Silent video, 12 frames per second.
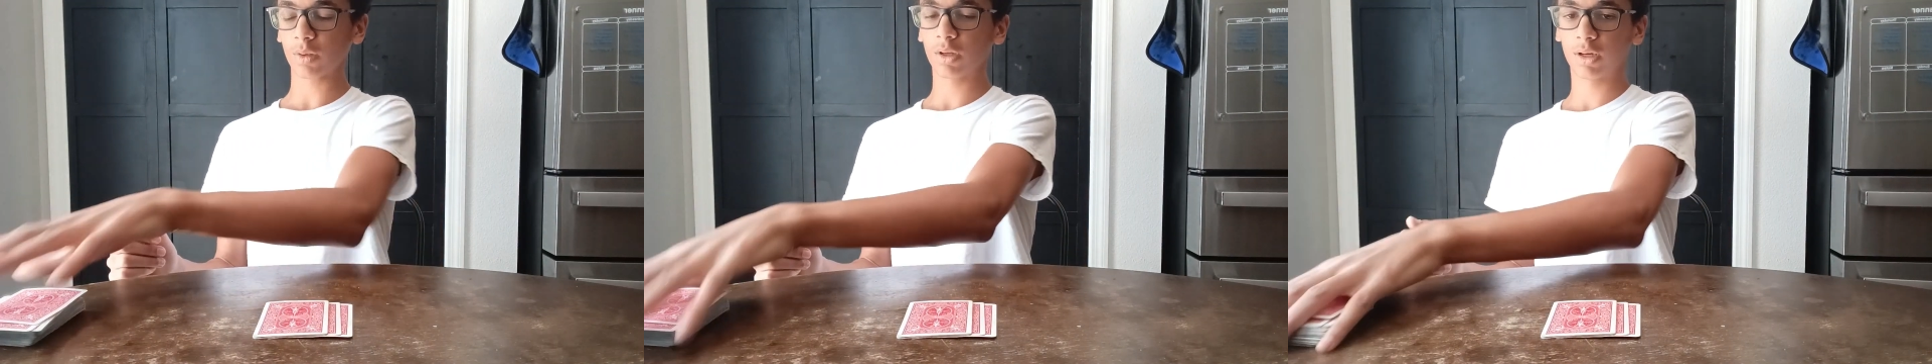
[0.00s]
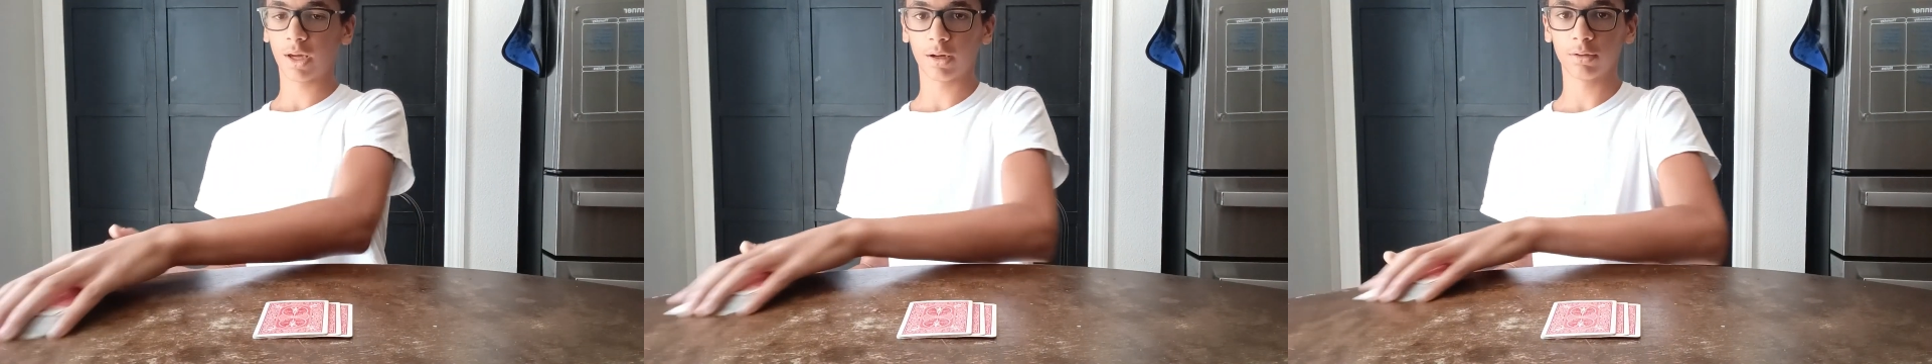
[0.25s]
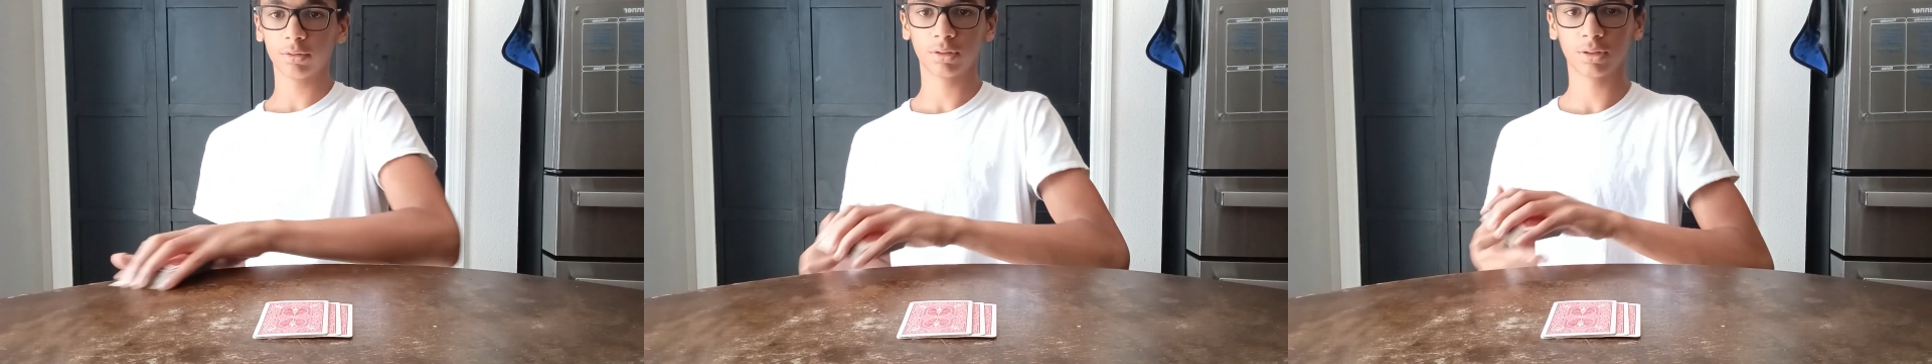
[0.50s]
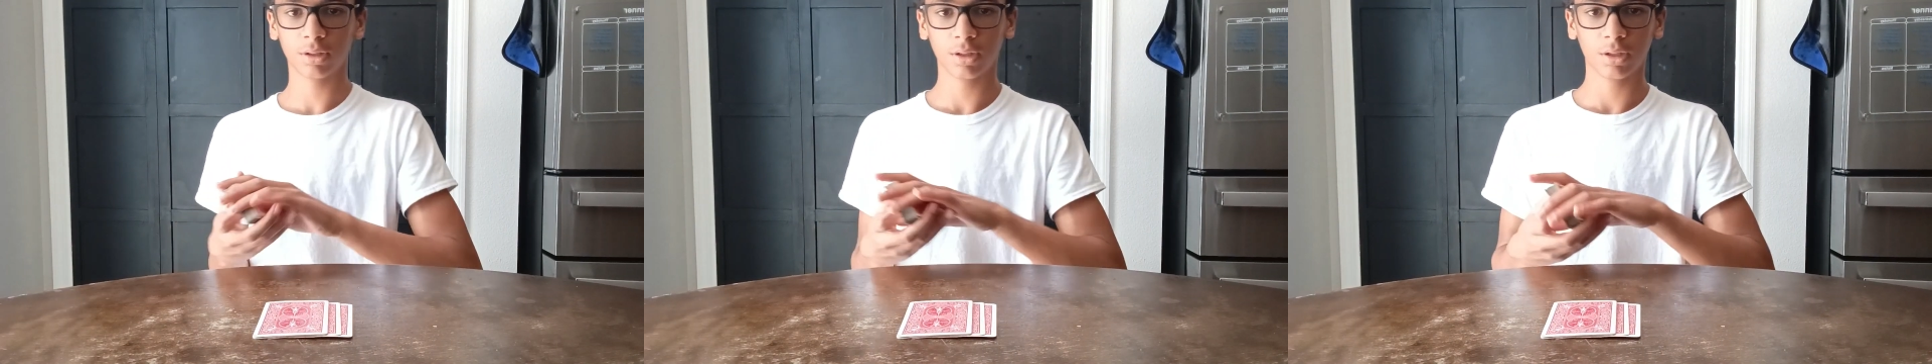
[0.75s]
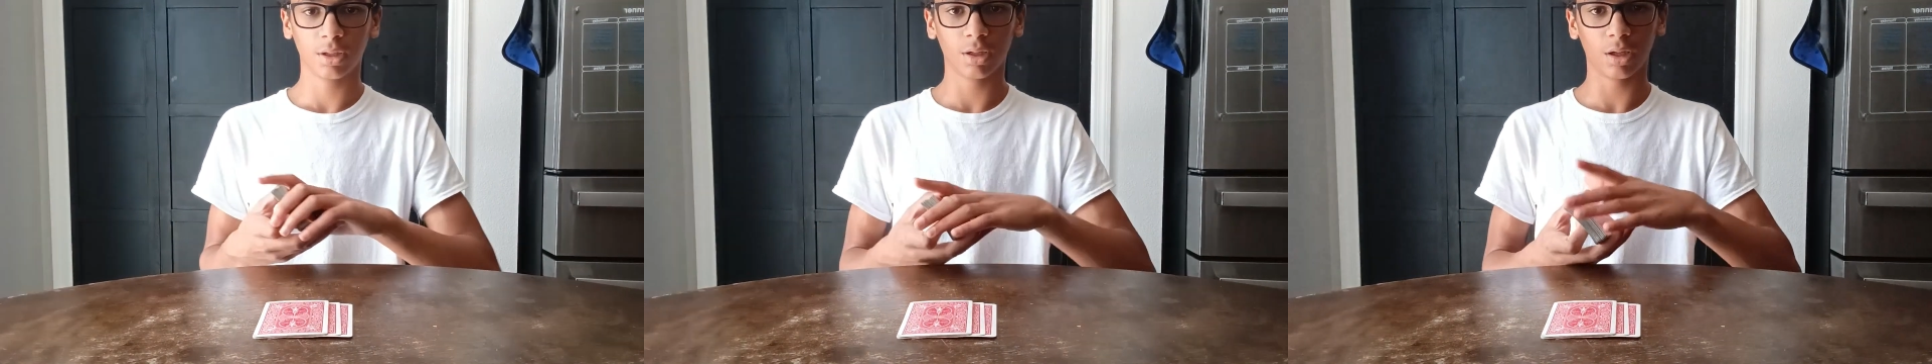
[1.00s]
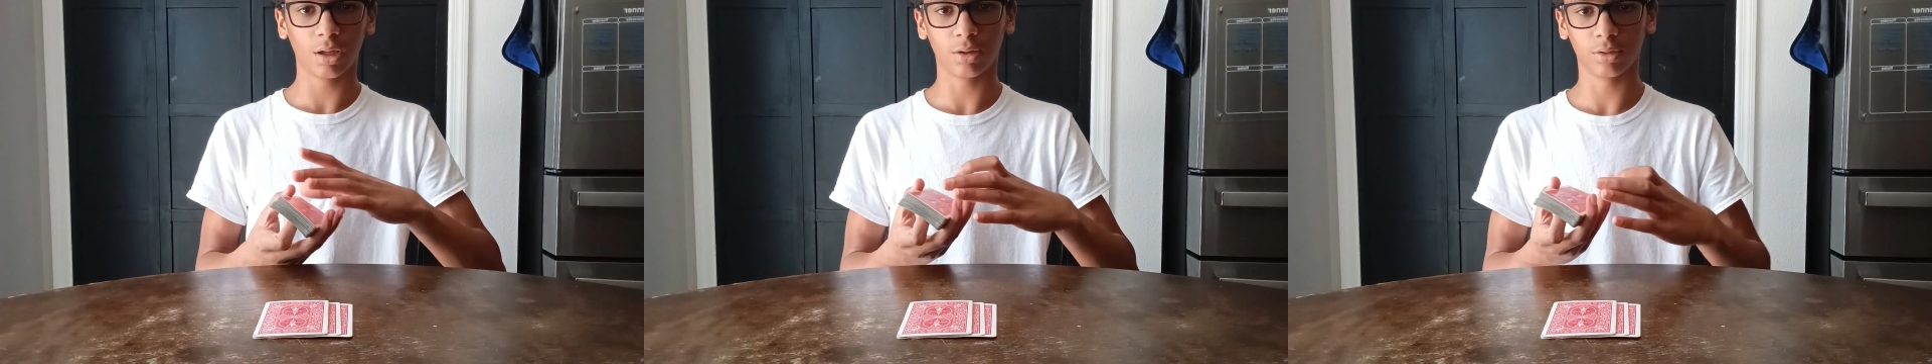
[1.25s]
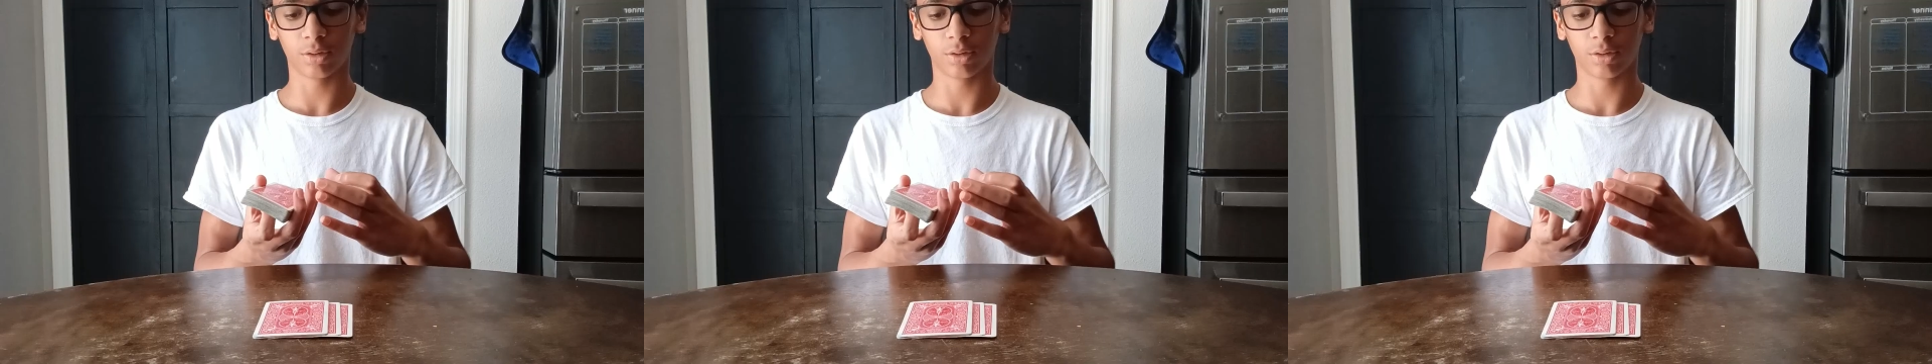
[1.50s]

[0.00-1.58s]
Now, I'll